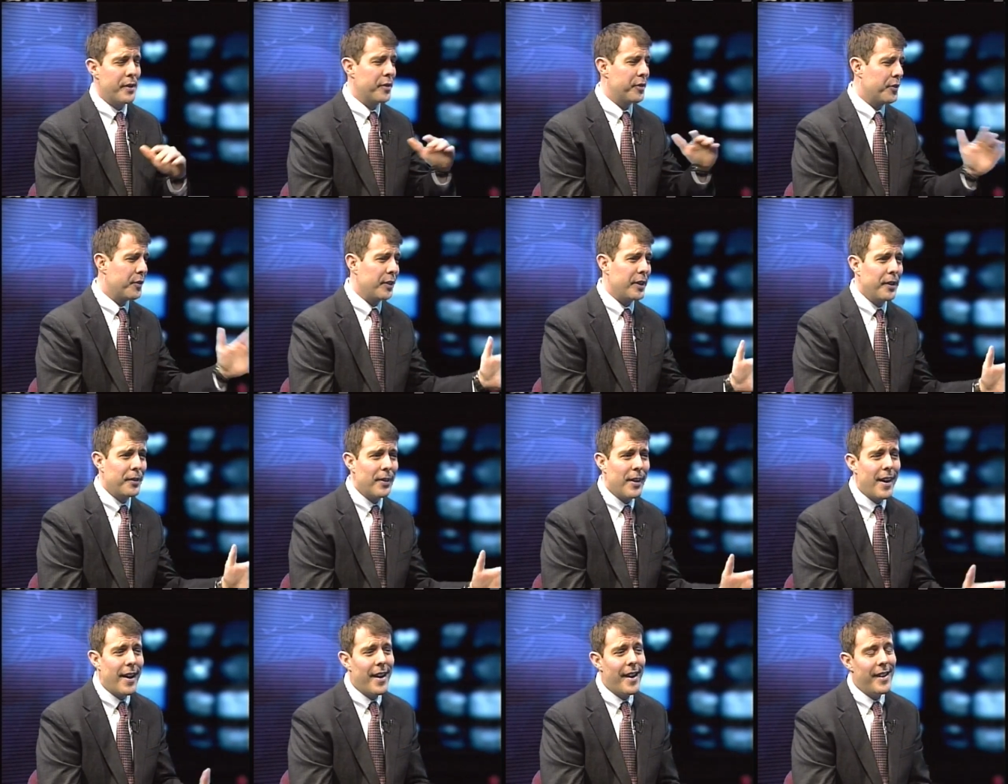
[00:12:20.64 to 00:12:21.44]
free
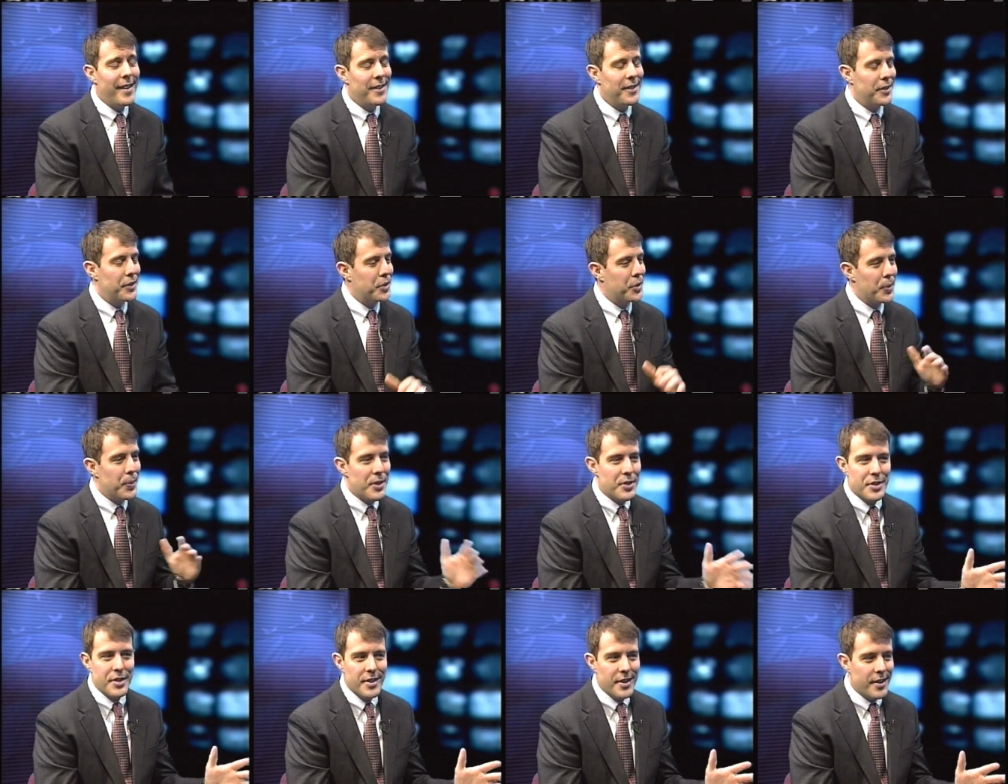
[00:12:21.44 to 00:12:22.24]
ride,
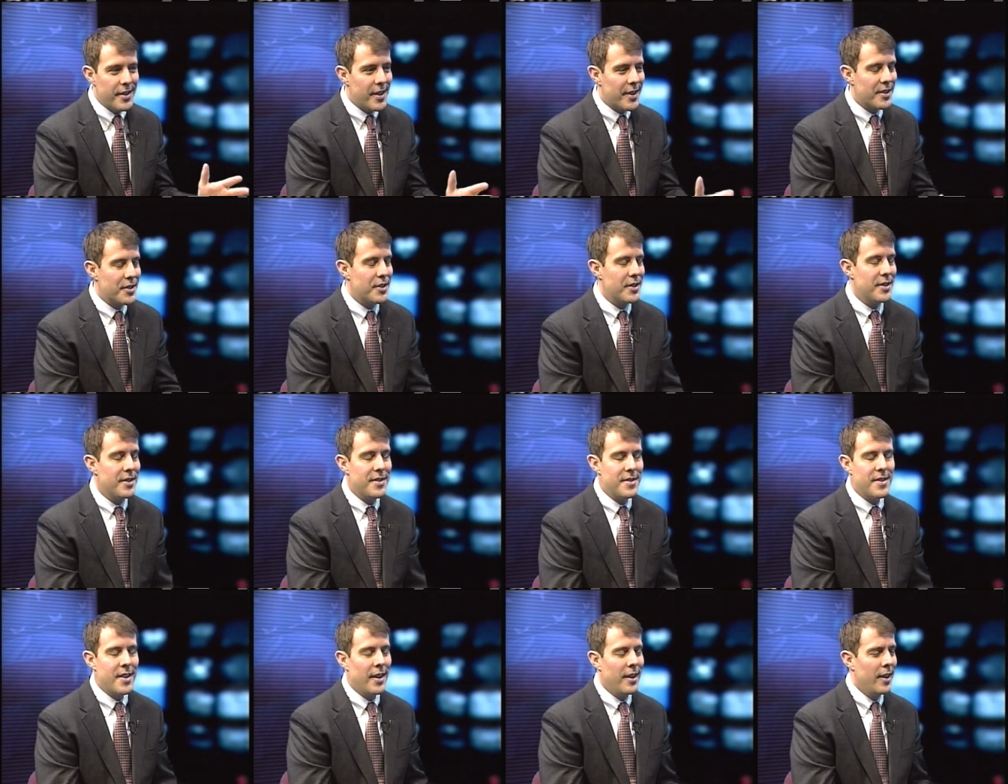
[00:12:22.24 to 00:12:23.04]
tuition
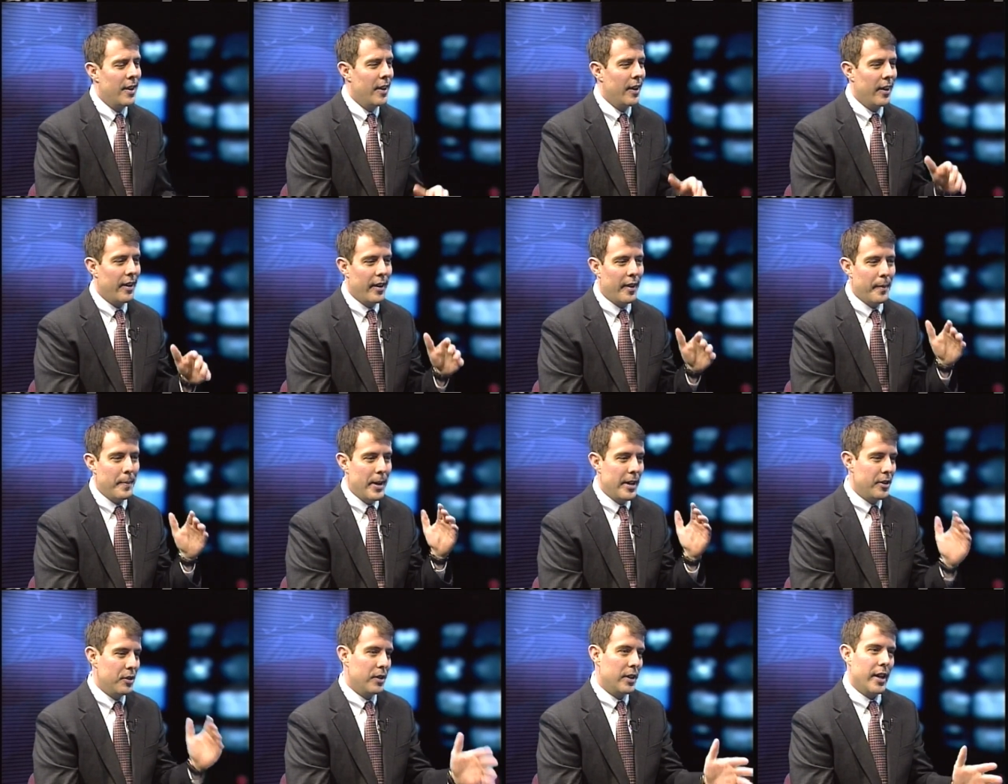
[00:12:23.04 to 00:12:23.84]
deductions,
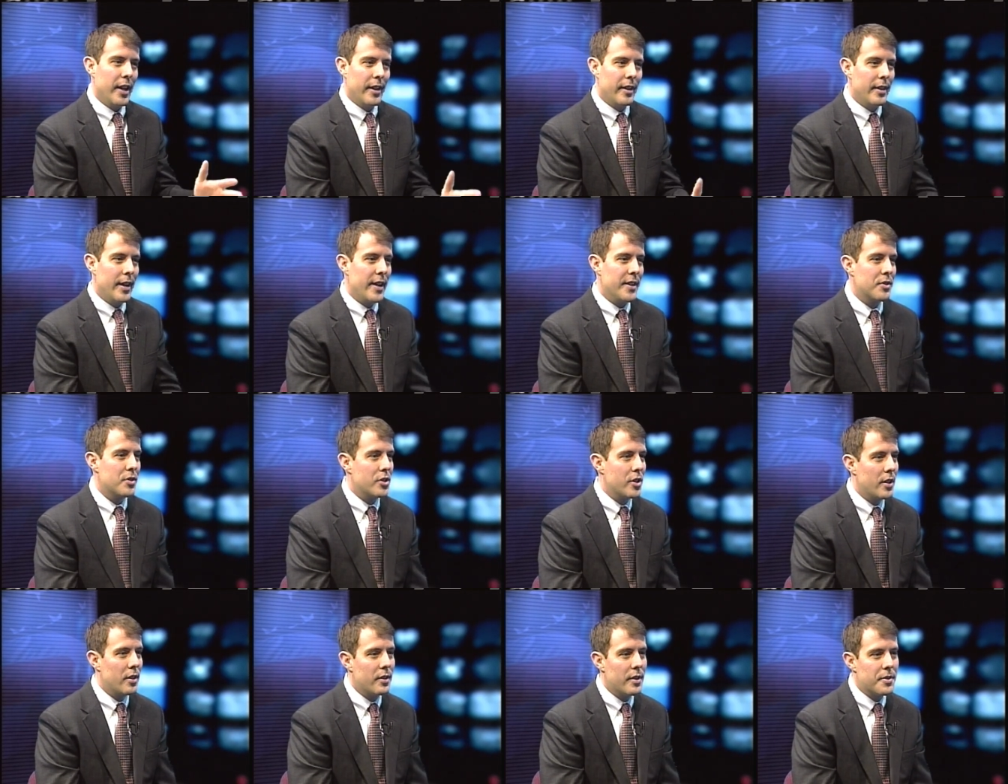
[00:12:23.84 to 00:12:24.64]
and you get a nice
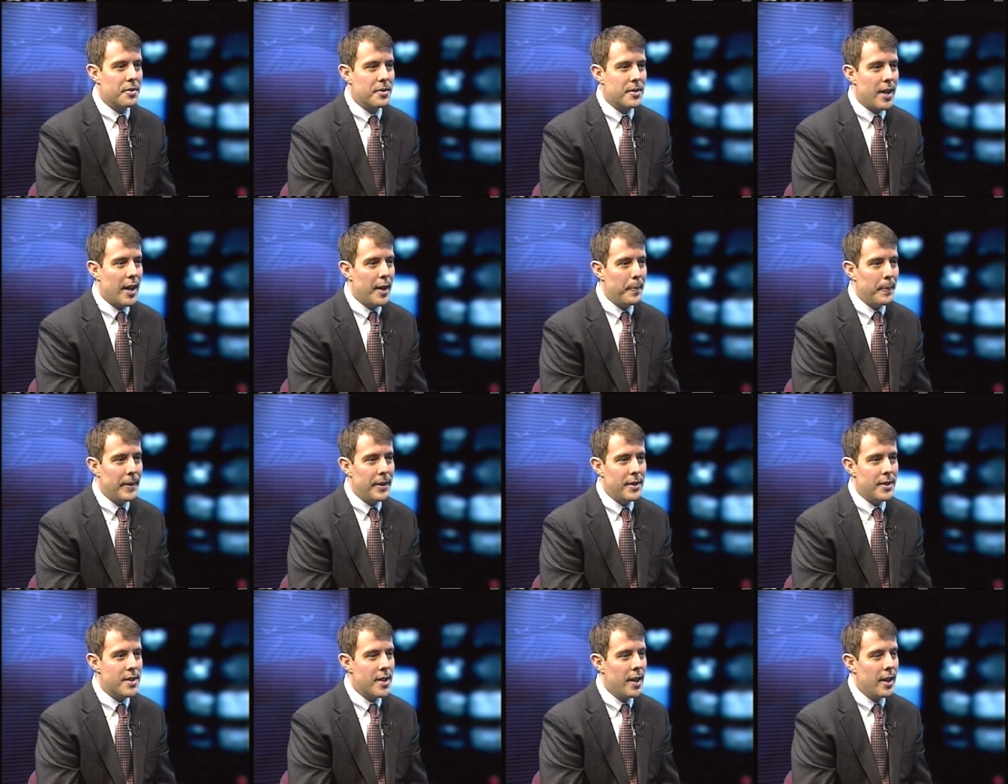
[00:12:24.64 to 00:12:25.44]
generous
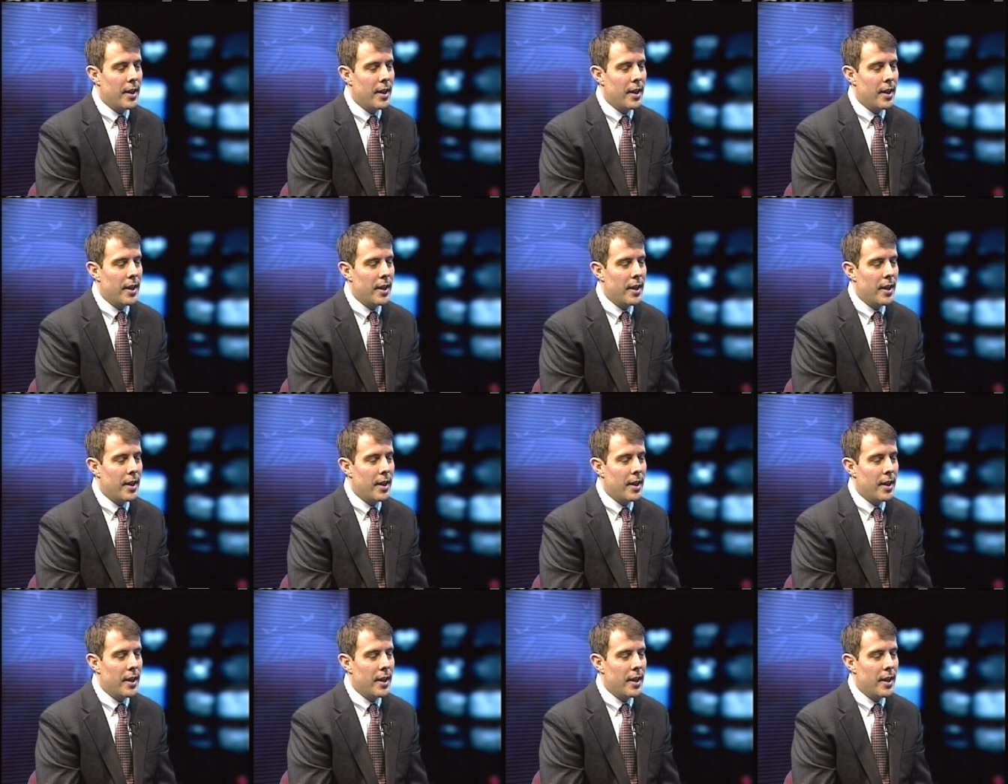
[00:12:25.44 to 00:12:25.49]
stipend.